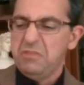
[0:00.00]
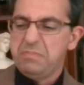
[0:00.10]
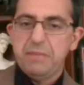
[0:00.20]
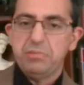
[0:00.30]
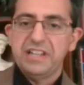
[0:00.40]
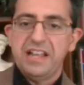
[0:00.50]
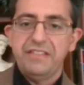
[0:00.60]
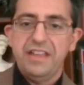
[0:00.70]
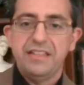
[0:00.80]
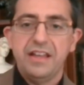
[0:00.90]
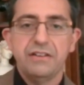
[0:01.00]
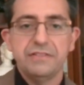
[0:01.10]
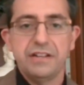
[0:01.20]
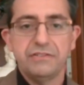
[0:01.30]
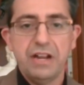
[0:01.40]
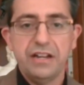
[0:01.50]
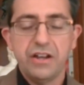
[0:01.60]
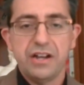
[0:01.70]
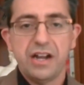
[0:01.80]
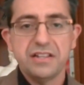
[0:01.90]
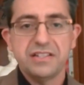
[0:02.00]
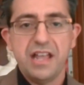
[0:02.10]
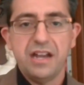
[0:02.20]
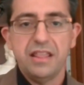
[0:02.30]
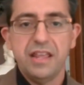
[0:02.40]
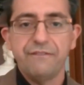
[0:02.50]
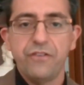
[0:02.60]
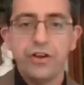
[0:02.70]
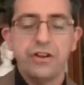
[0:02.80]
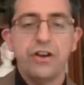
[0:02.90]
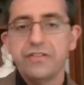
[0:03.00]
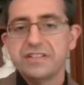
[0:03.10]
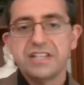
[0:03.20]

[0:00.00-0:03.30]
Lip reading: the people down there that really don't understand anything, vote no.